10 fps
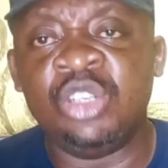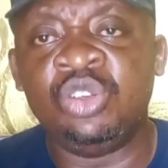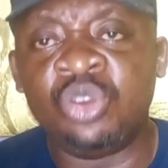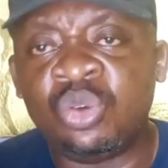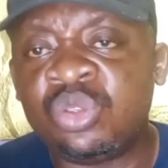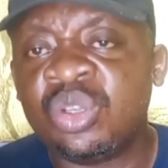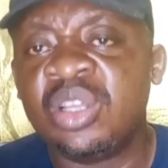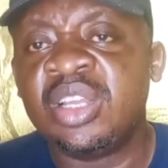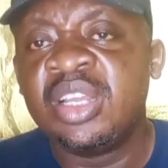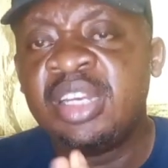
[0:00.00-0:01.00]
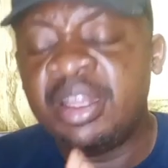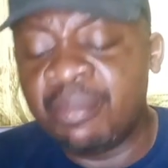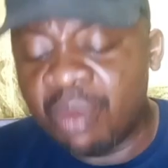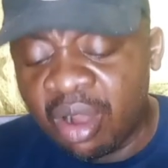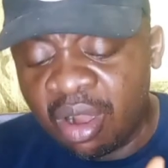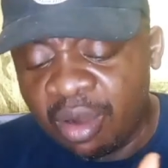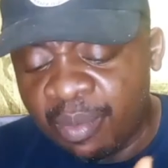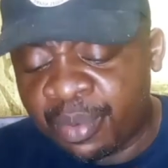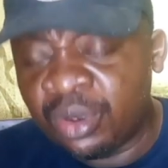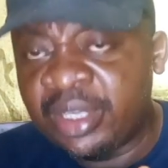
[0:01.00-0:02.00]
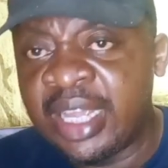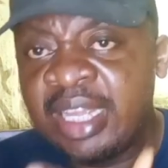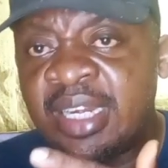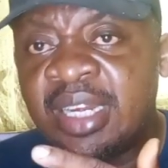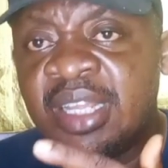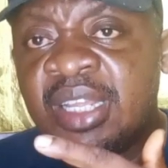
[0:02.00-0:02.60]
Note, the more protein